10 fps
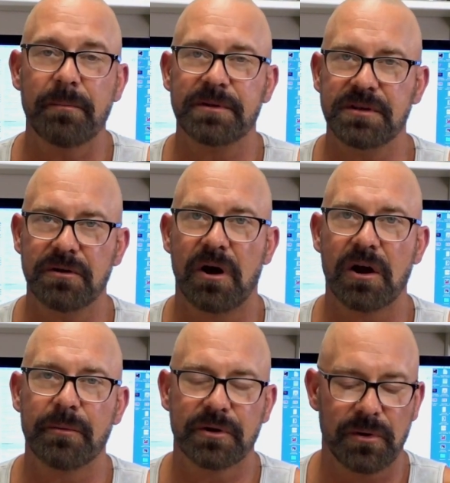but you
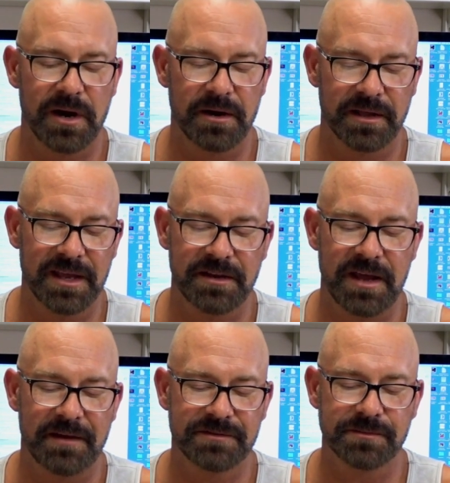are required, again, to
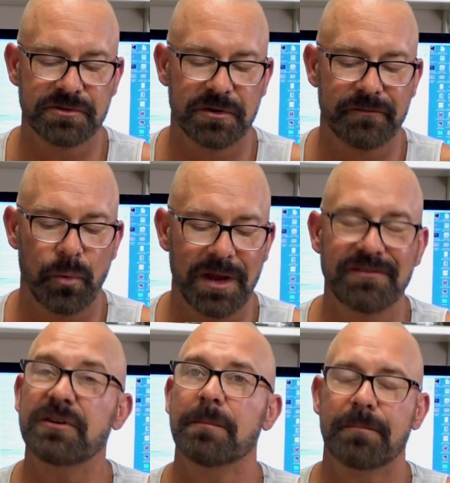have some sort of way
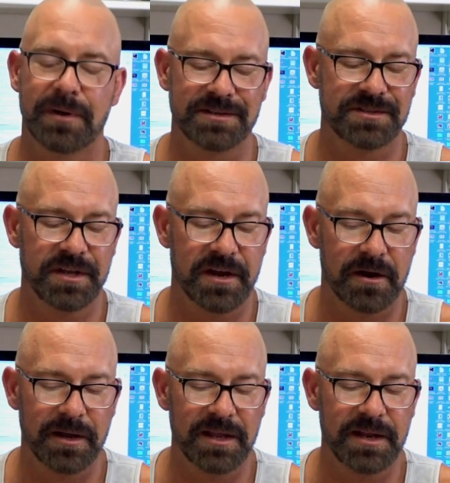to compress the
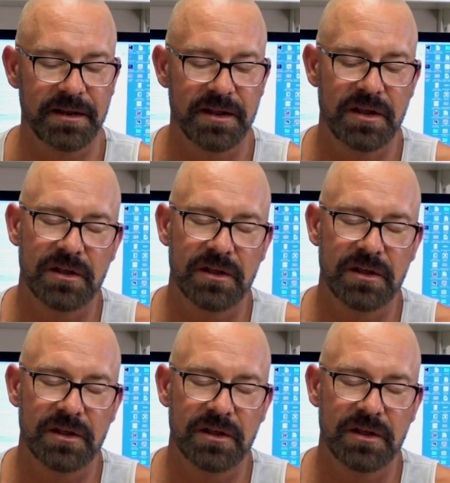air in it,